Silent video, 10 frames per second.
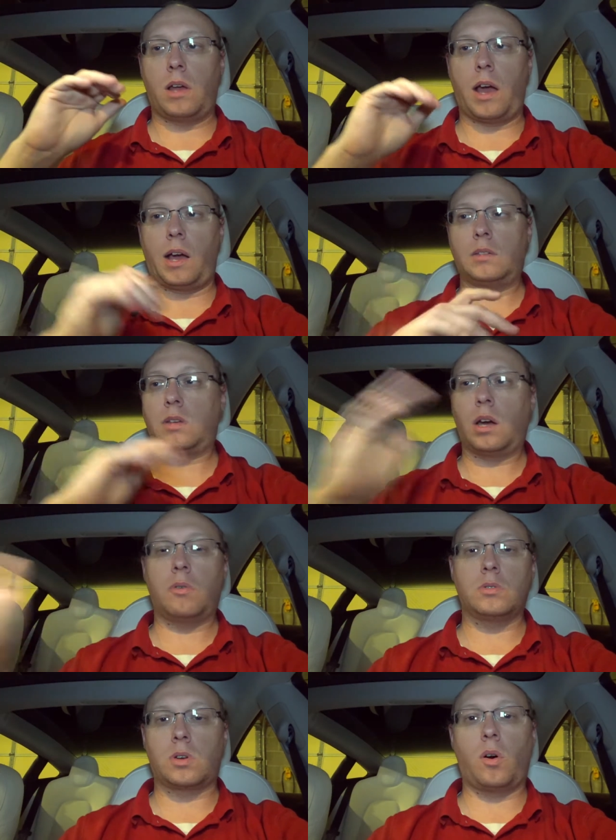as I
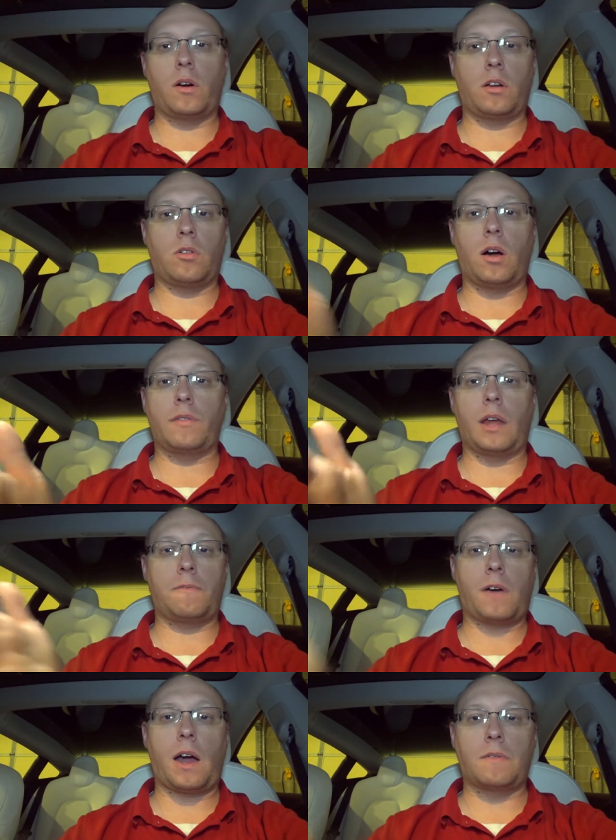was going along
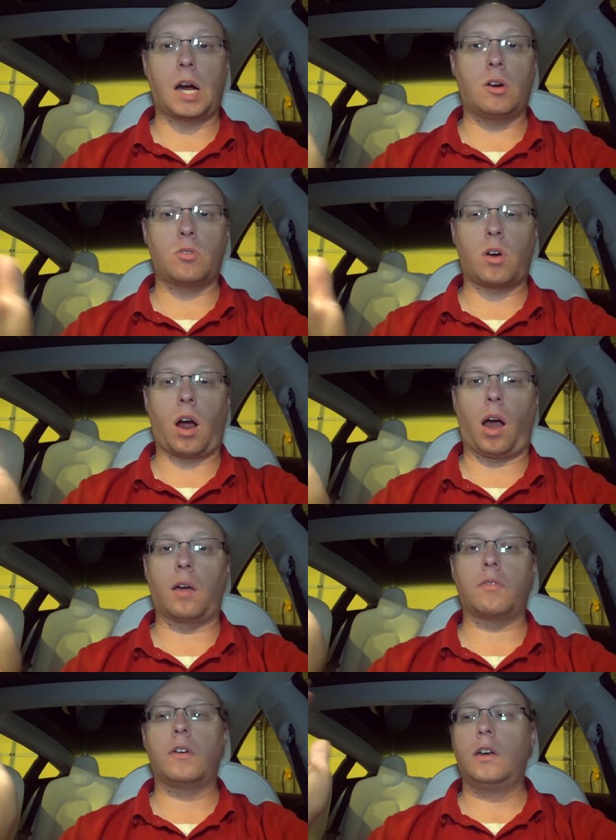that 5-hour
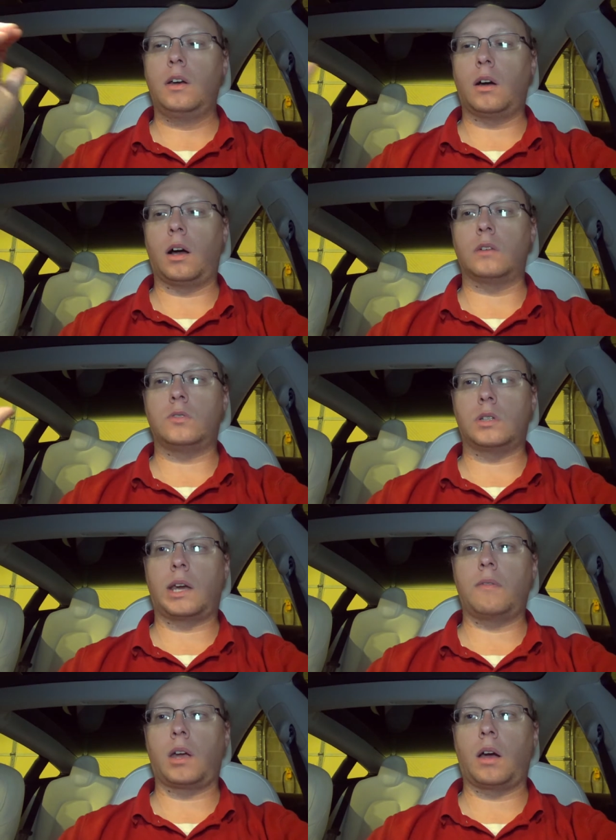drive, just
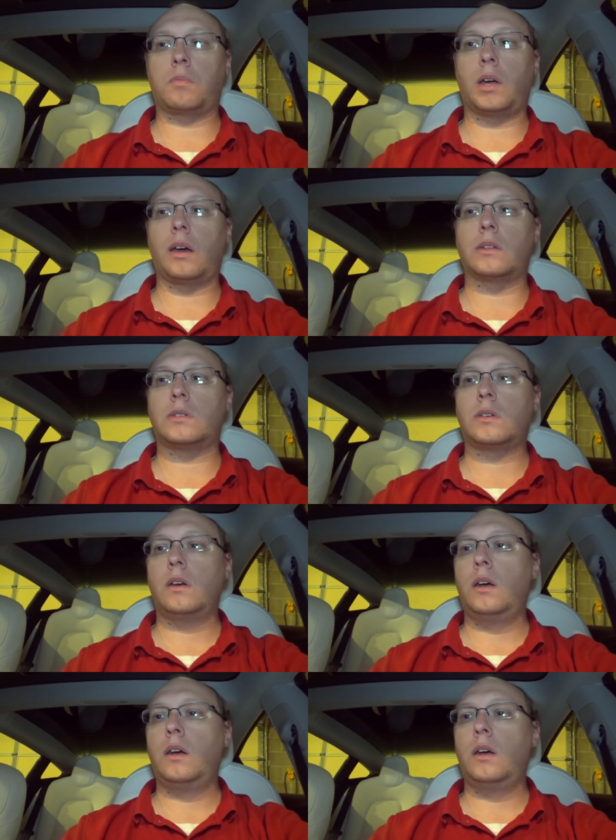giving updates,